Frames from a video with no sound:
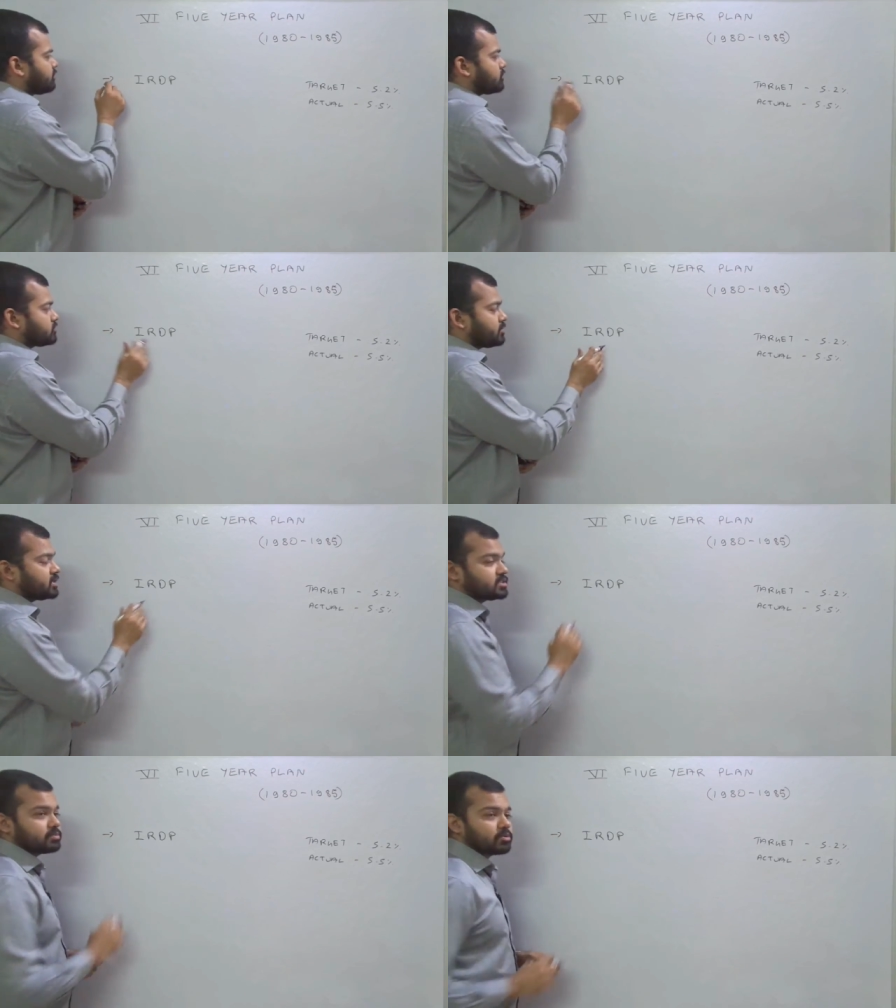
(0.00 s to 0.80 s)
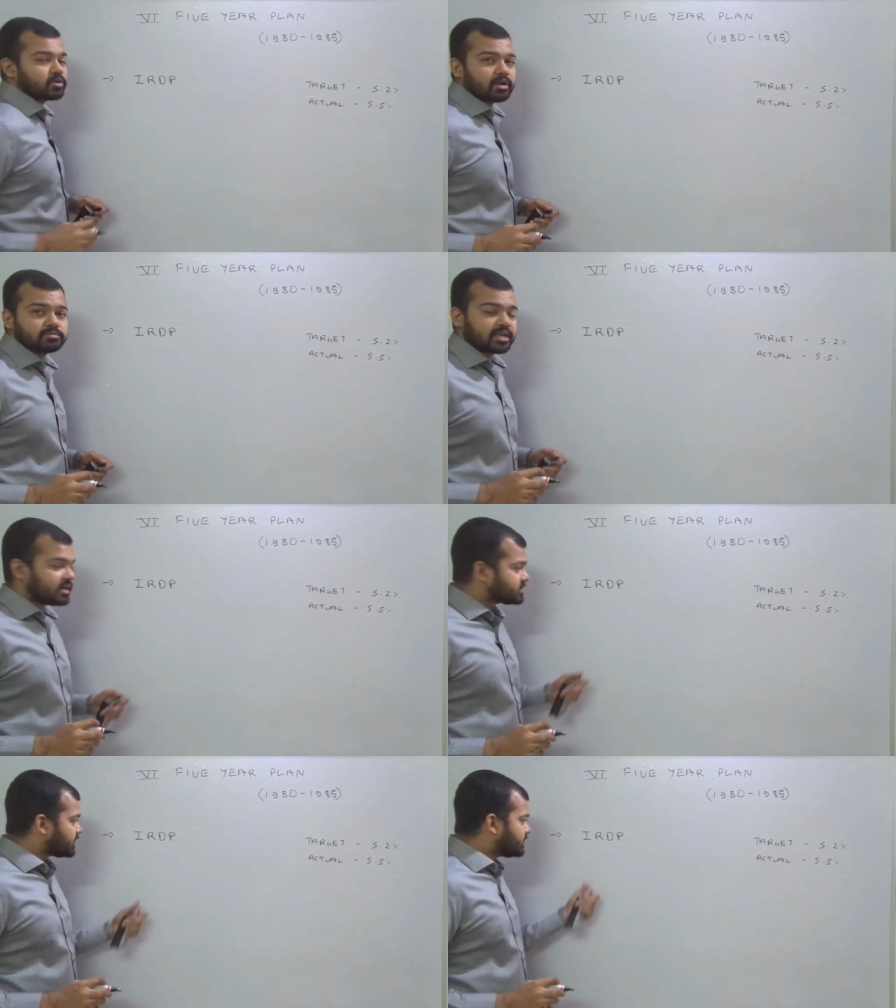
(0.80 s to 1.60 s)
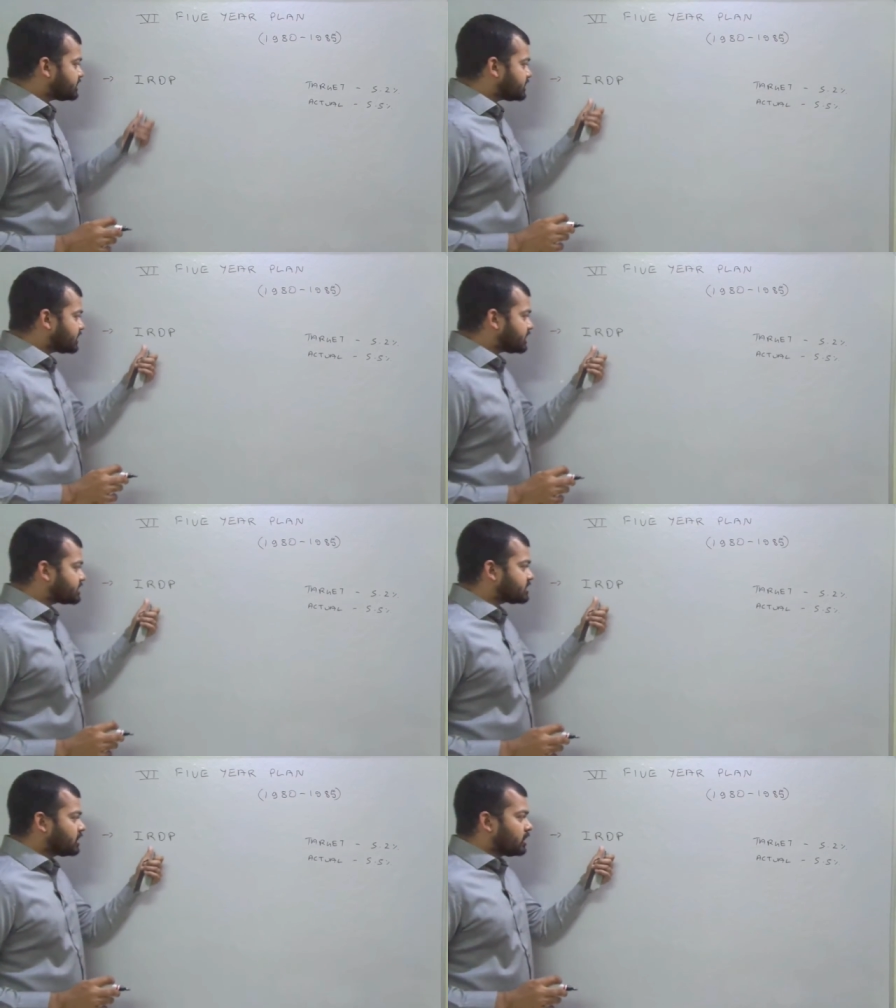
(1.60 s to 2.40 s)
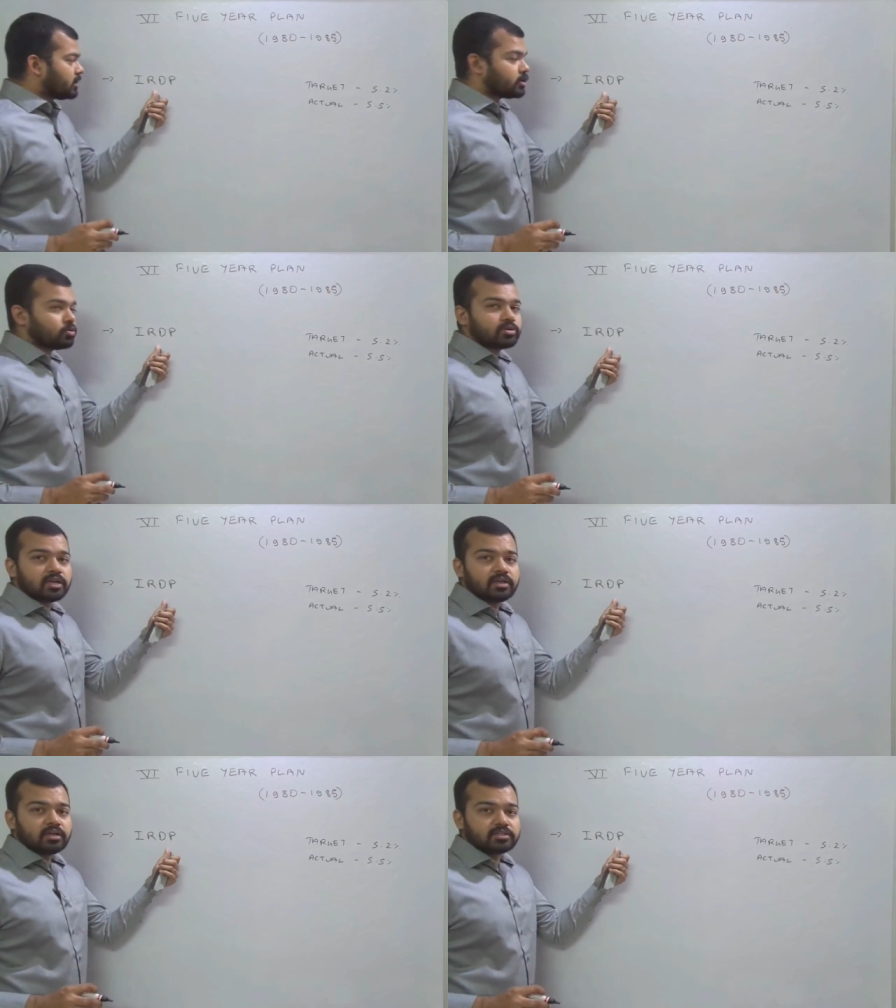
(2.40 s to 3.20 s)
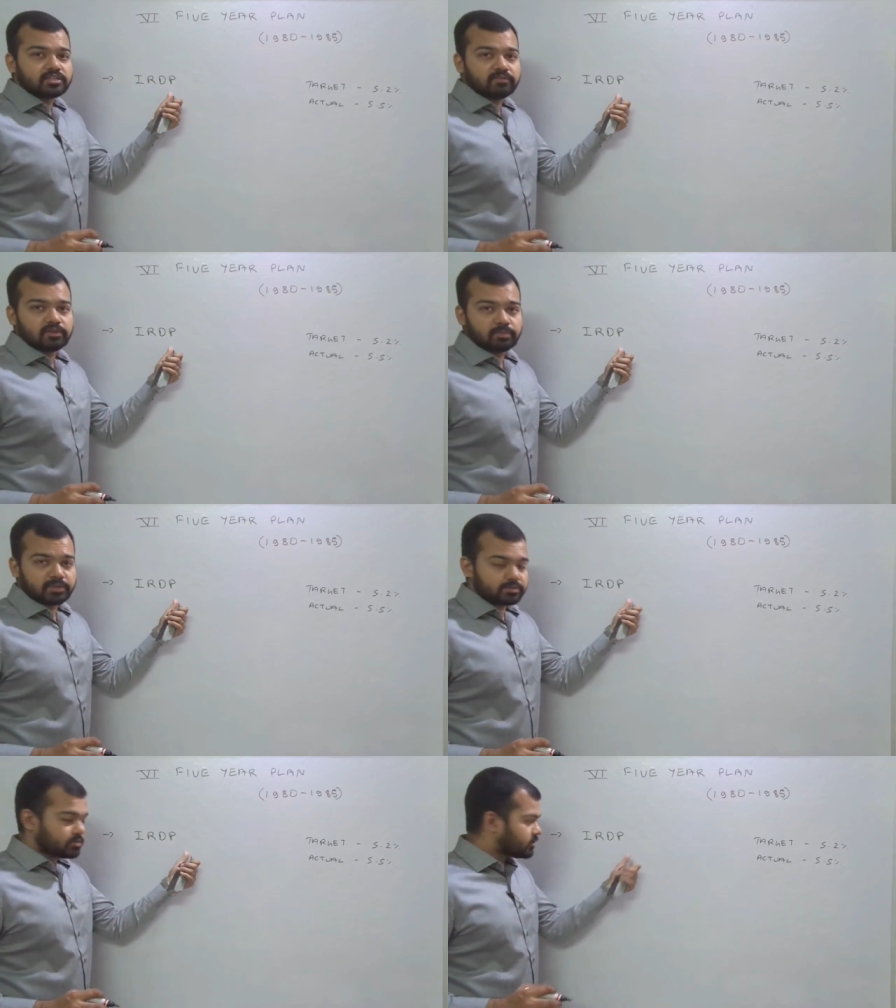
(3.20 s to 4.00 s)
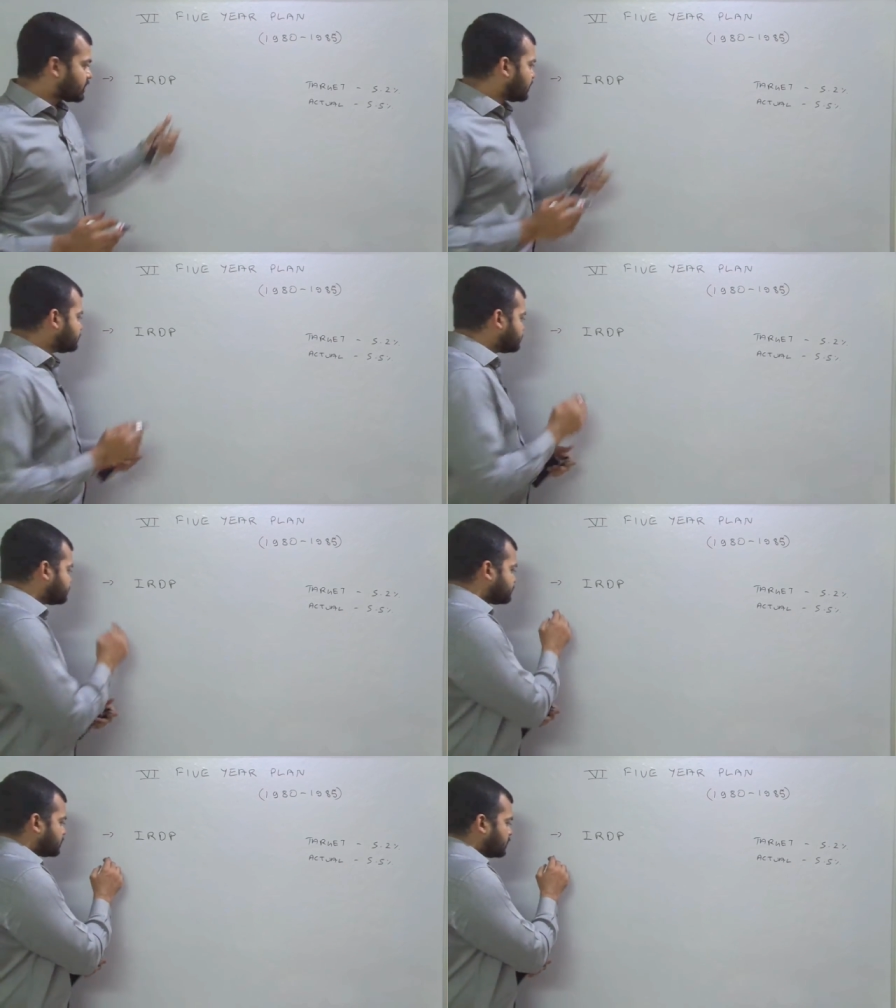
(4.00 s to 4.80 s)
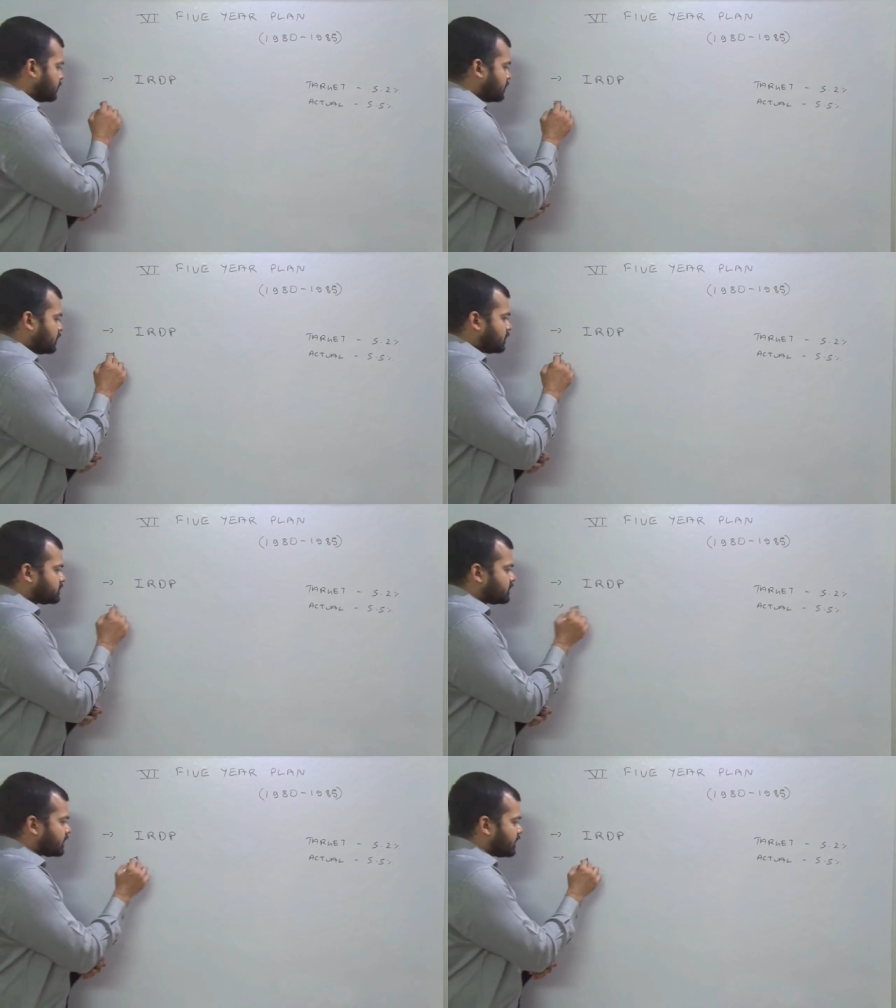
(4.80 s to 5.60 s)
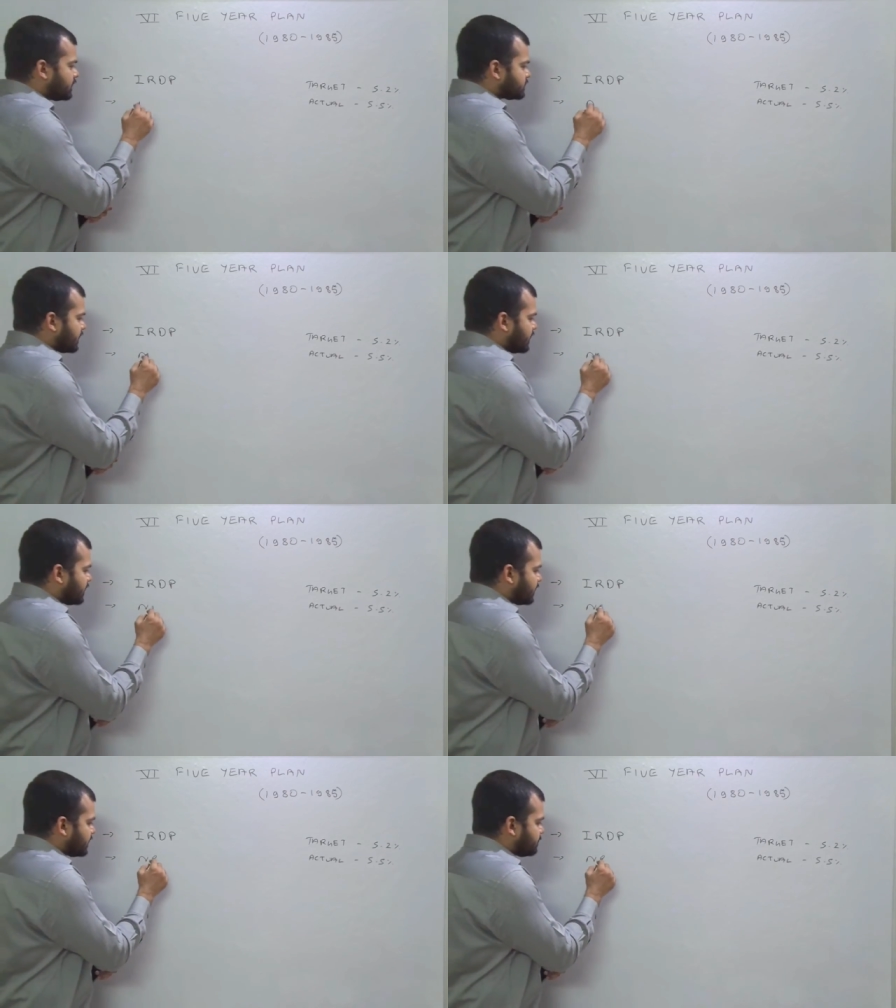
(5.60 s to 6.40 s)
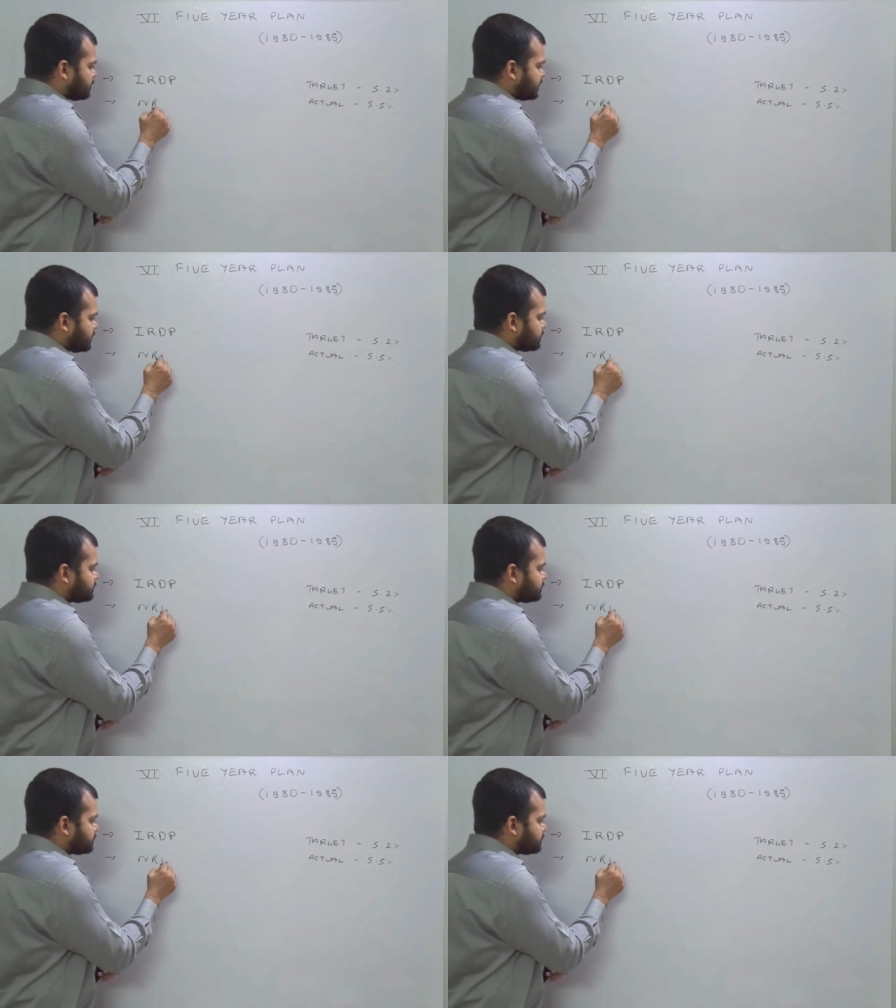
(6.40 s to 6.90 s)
one of the major programs, that is Integrated Rural Development Program. Second is NREP,